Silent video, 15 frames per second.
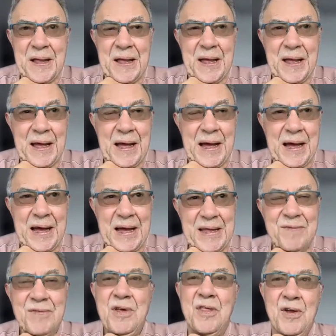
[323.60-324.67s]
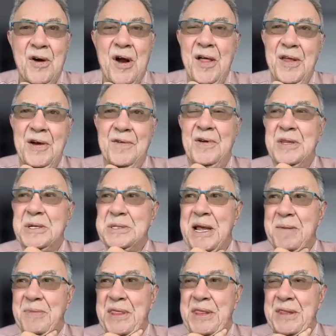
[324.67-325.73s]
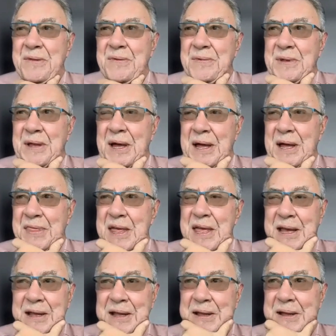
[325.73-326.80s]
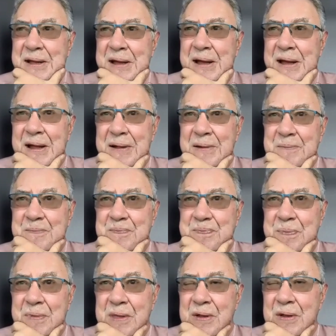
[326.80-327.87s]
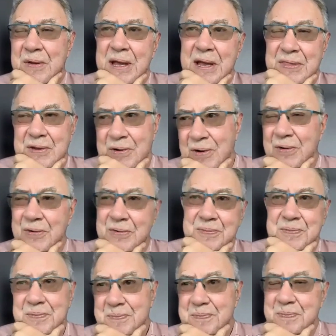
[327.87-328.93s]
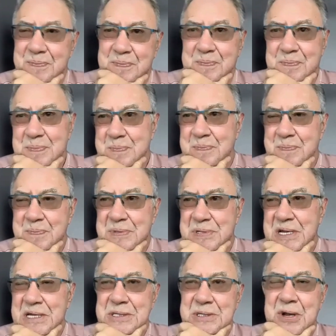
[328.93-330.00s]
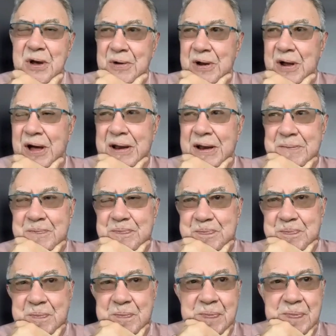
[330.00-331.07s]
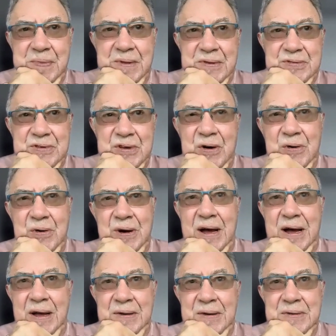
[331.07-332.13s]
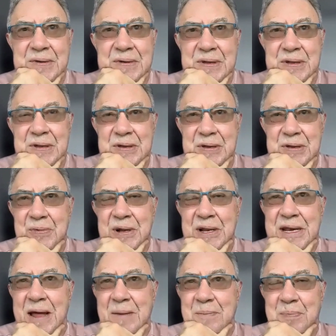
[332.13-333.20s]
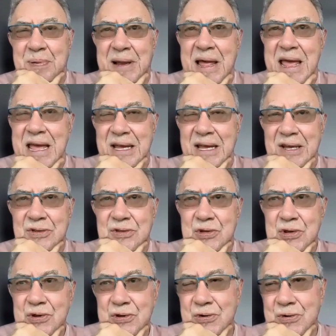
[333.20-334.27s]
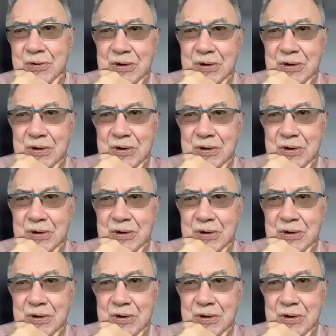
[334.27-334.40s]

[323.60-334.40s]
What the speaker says: Even though they're all there for the same thing, they got their own scenes going on. So you're really not playing to